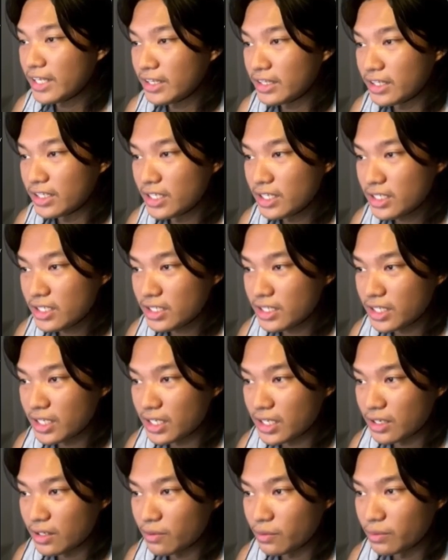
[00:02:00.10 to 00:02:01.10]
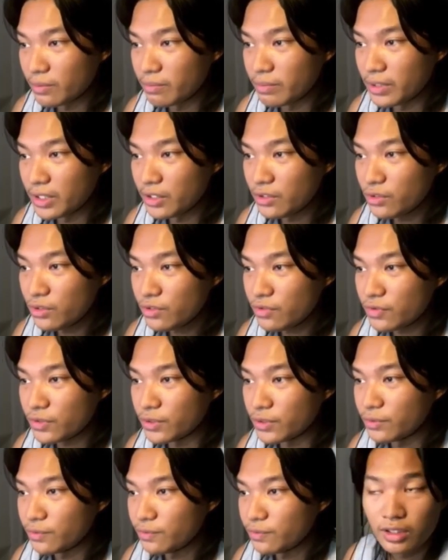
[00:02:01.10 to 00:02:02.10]
this data would be
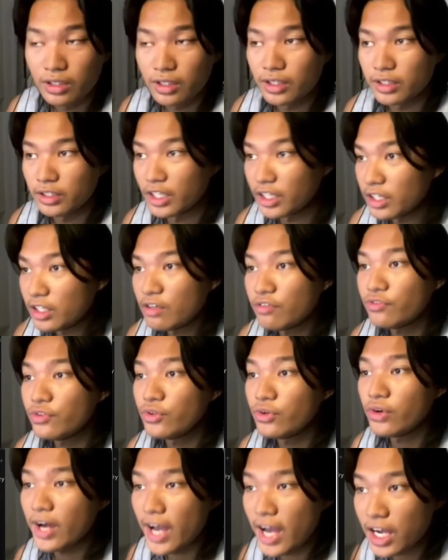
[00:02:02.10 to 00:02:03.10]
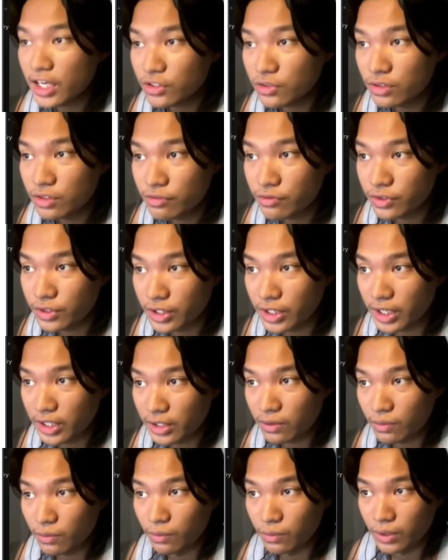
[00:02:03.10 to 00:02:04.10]
useful. That if you actually
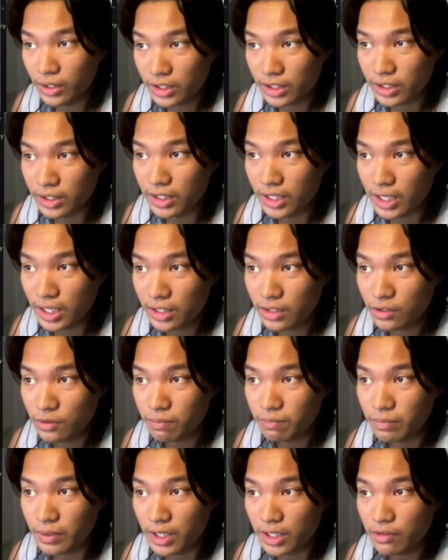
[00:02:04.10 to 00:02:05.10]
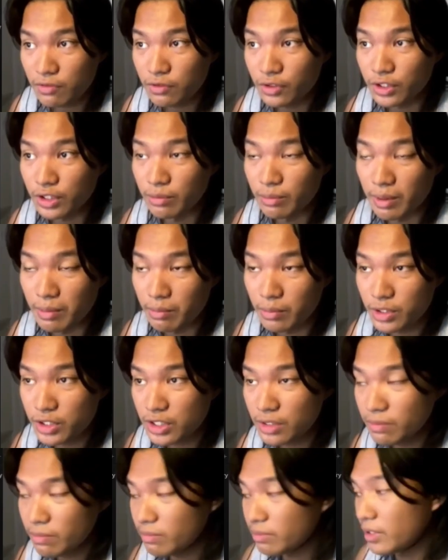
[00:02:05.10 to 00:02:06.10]
forget what date you paid for the
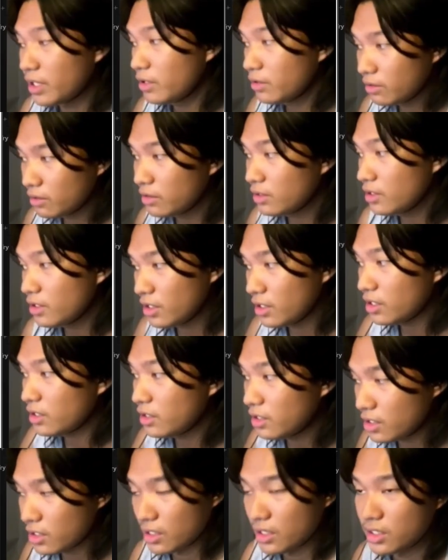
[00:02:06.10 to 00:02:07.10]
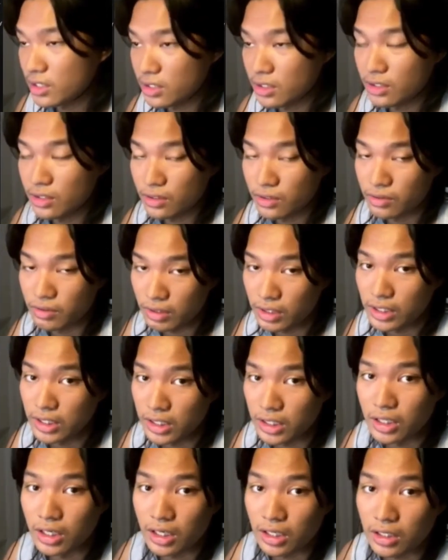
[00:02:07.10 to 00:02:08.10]
membership, then it is
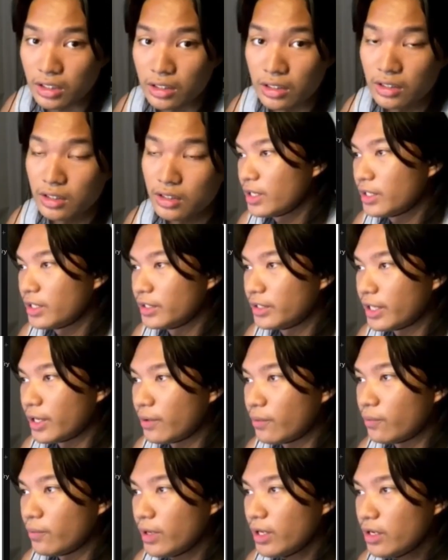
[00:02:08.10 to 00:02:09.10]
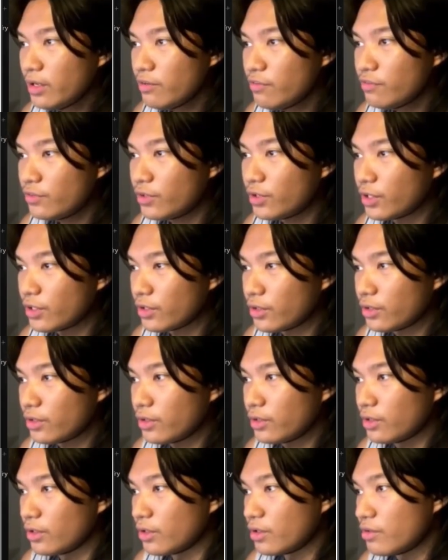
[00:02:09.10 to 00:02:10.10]
really gone. Now, what I've thought
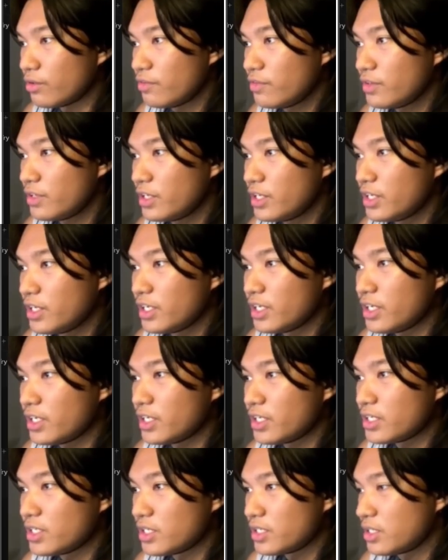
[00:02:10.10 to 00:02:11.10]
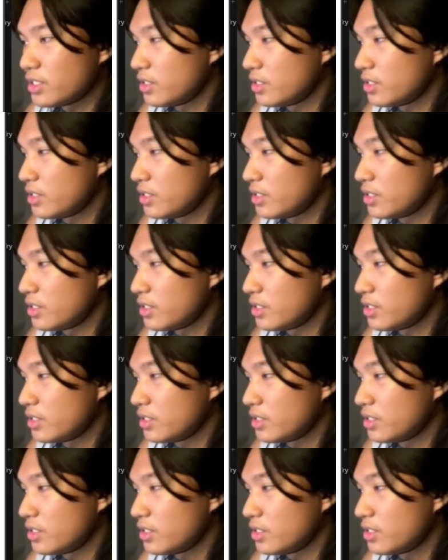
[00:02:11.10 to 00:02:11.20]
of is